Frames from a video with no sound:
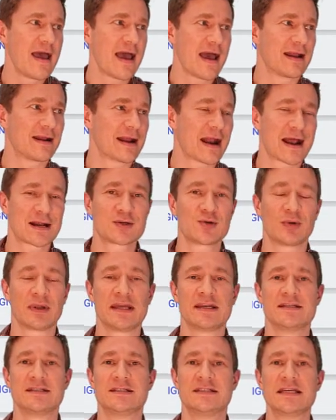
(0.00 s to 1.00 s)
and it
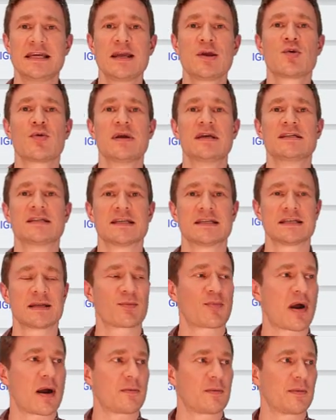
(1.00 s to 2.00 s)
actually decreases in
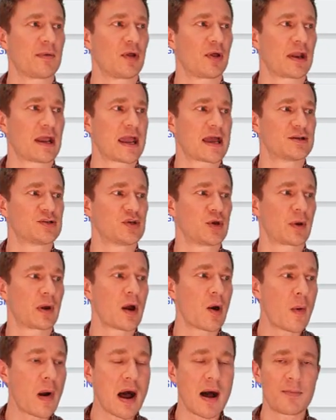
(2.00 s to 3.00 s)
probability as you
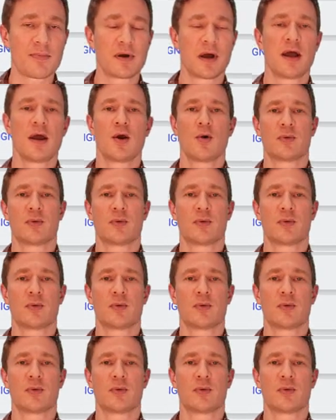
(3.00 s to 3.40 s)
go up,